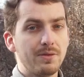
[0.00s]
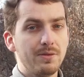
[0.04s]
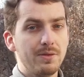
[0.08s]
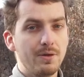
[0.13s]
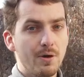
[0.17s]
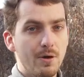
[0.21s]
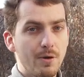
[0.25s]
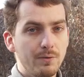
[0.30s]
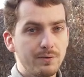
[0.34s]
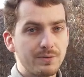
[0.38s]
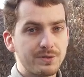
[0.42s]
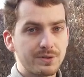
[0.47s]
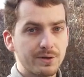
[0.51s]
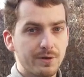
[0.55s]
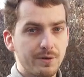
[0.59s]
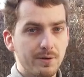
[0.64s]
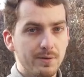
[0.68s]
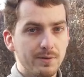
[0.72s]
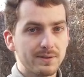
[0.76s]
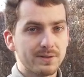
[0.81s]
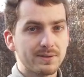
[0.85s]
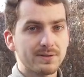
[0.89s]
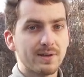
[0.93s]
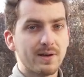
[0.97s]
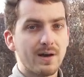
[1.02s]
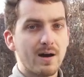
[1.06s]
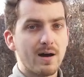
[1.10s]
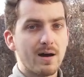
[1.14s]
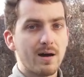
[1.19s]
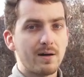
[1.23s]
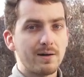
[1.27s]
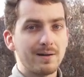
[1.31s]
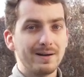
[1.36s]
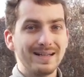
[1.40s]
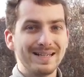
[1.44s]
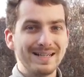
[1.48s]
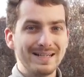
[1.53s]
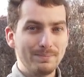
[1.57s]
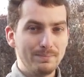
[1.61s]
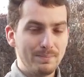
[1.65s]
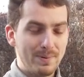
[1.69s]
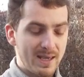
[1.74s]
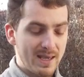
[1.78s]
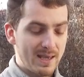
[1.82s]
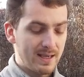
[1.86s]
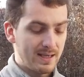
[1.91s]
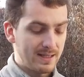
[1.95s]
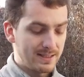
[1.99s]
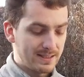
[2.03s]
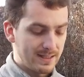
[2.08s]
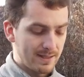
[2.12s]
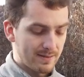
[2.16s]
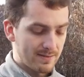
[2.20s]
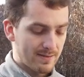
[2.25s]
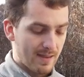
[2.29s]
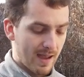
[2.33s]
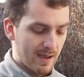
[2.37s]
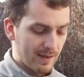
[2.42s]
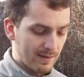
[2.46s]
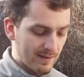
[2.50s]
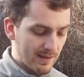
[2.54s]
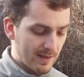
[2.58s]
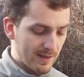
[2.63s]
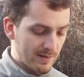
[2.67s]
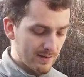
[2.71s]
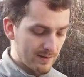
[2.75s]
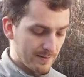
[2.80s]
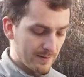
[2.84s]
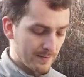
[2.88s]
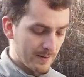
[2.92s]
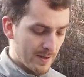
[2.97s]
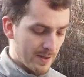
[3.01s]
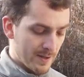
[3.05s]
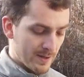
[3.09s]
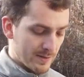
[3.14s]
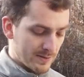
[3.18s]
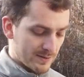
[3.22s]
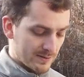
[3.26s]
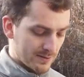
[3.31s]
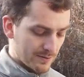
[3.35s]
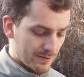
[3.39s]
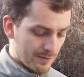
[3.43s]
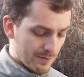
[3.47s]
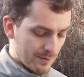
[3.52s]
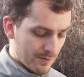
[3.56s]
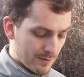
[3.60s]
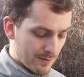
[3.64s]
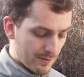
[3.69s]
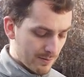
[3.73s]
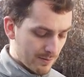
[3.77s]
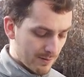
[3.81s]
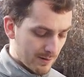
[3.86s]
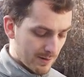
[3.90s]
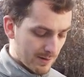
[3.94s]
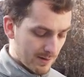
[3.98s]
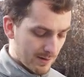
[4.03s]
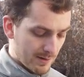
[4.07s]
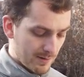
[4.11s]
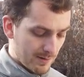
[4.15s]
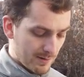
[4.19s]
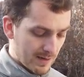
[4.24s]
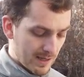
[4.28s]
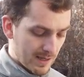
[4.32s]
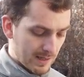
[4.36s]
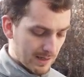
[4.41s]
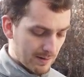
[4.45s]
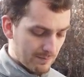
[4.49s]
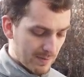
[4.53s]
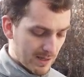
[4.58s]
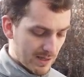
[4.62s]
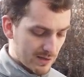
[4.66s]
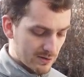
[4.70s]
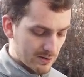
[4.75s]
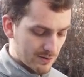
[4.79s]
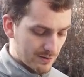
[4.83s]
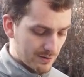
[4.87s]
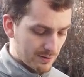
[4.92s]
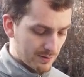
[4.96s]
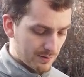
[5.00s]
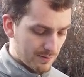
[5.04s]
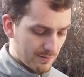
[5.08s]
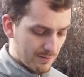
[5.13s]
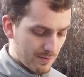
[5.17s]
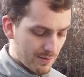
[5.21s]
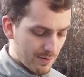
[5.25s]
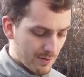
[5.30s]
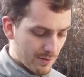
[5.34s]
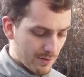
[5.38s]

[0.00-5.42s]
but no drones are being detected. So uh, I can make sure to